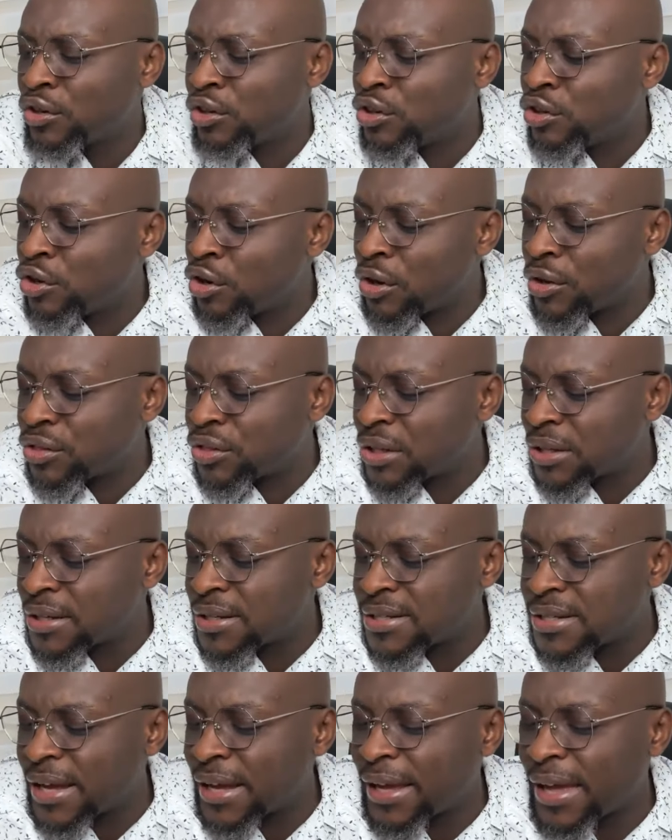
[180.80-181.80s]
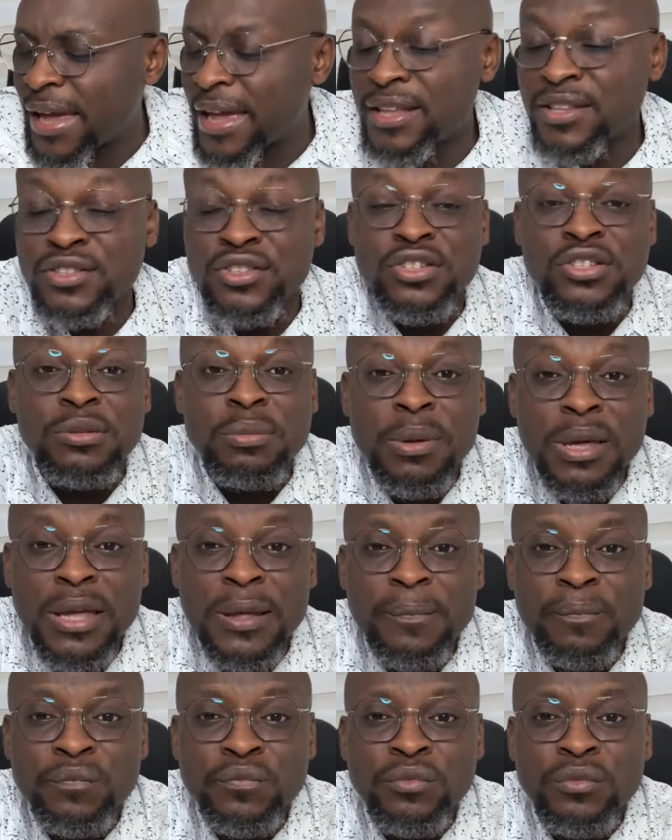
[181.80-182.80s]
Nothing is against
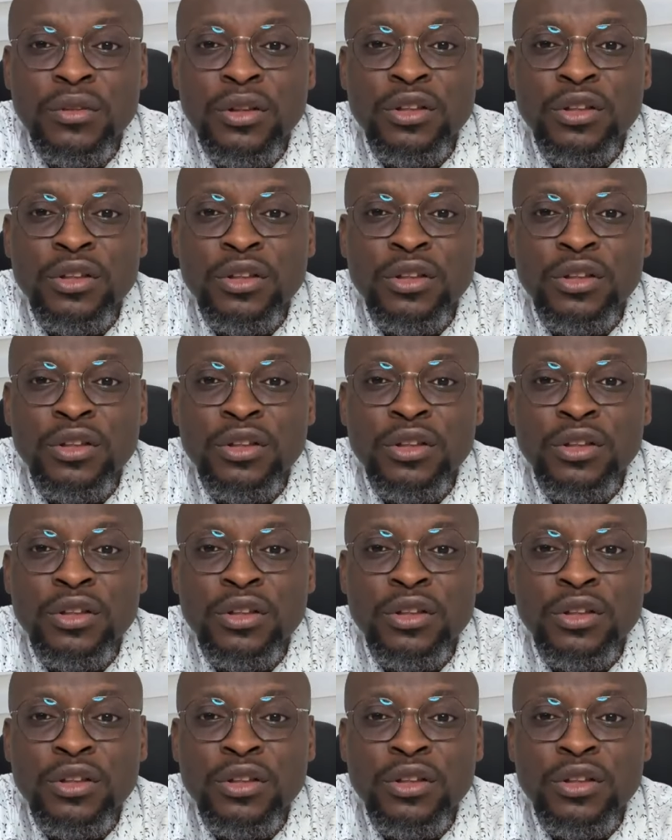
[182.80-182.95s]
me.